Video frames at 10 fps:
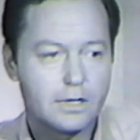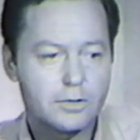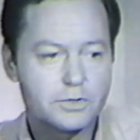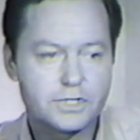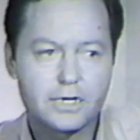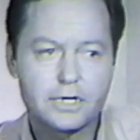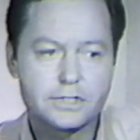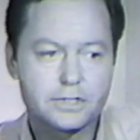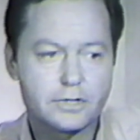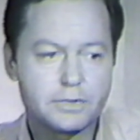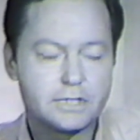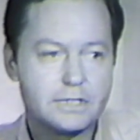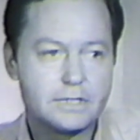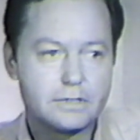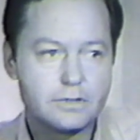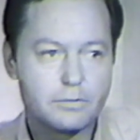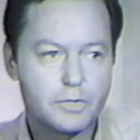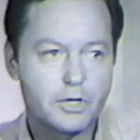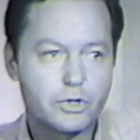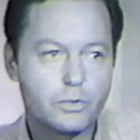I'm sorry, sir, but
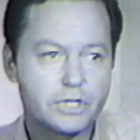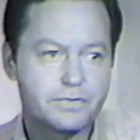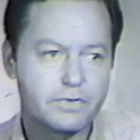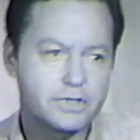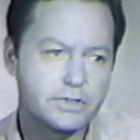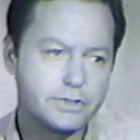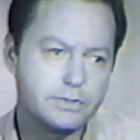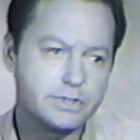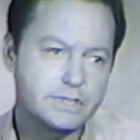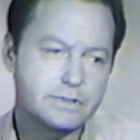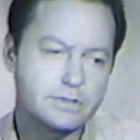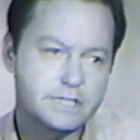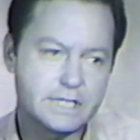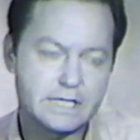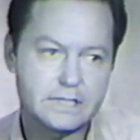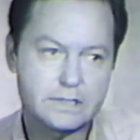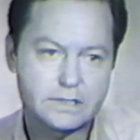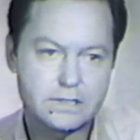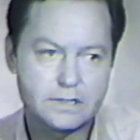my request for other duty still stands.